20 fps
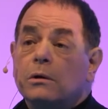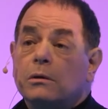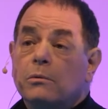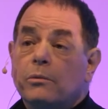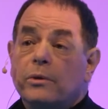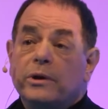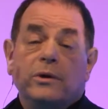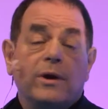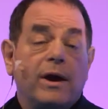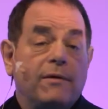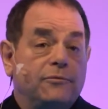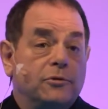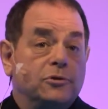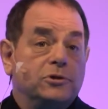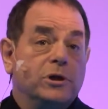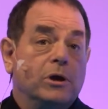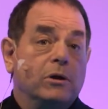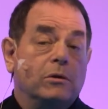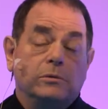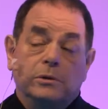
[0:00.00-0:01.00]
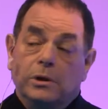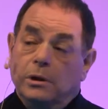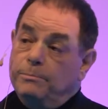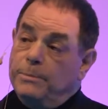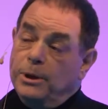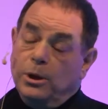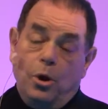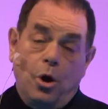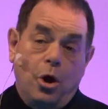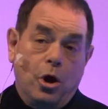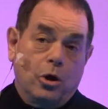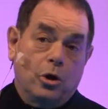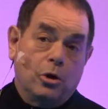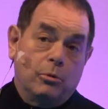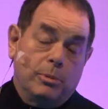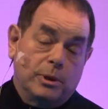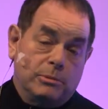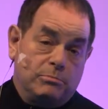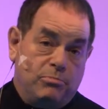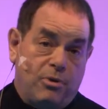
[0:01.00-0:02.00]
when you have to share a little bit longer,
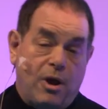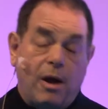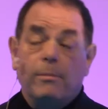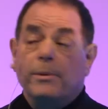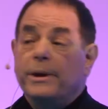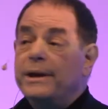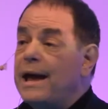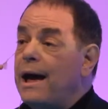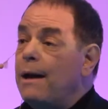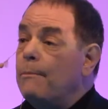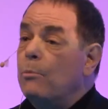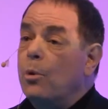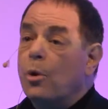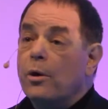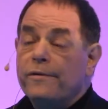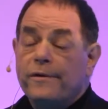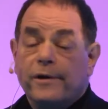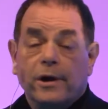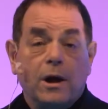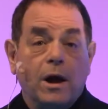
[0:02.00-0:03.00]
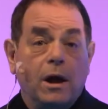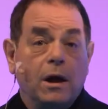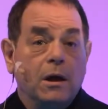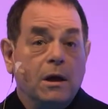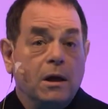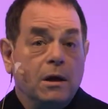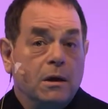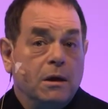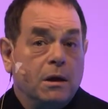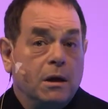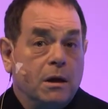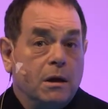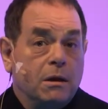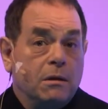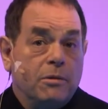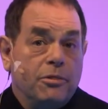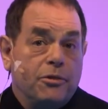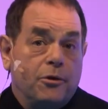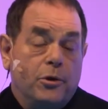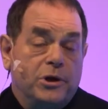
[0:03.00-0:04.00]
but probably not more than
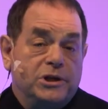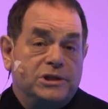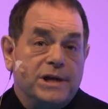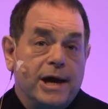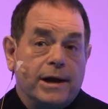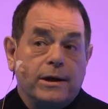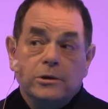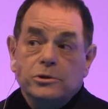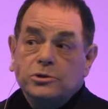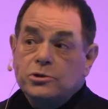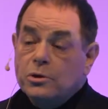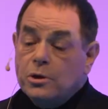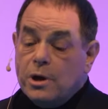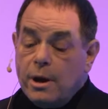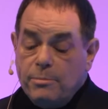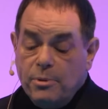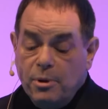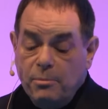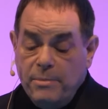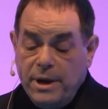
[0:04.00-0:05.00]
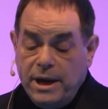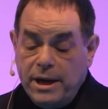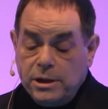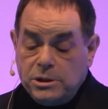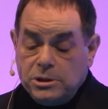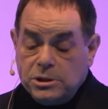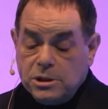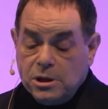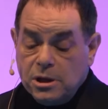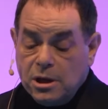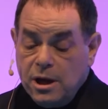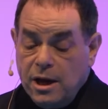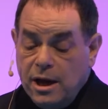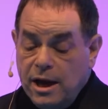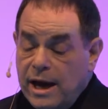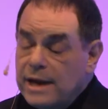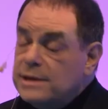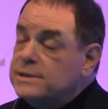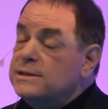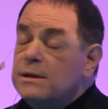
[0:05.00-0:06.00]
30 seconds or a couple of minutes.
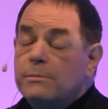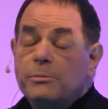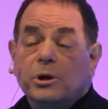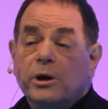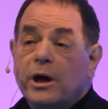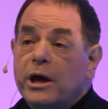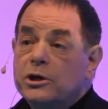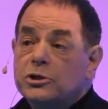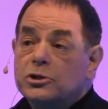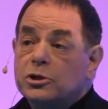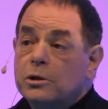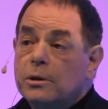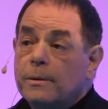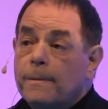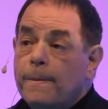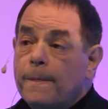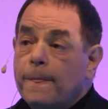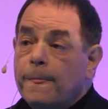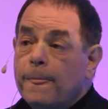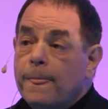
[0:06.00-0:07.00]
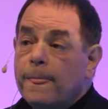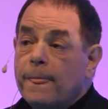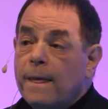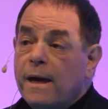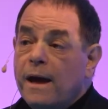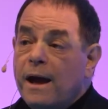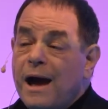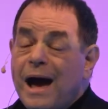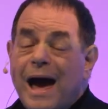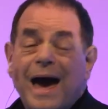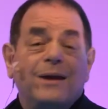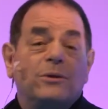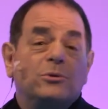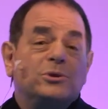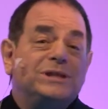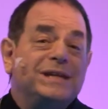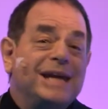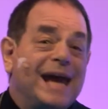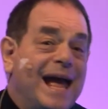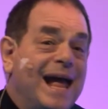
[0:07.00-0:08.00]
And simulation. I don't
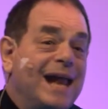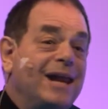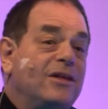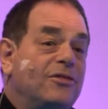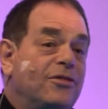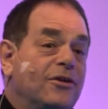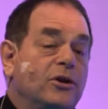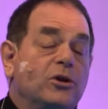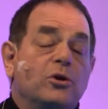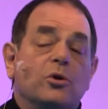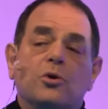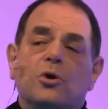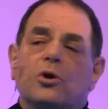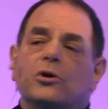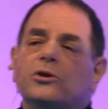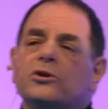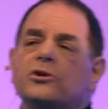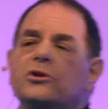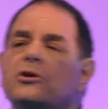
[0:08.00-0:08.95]
see anything you couldn't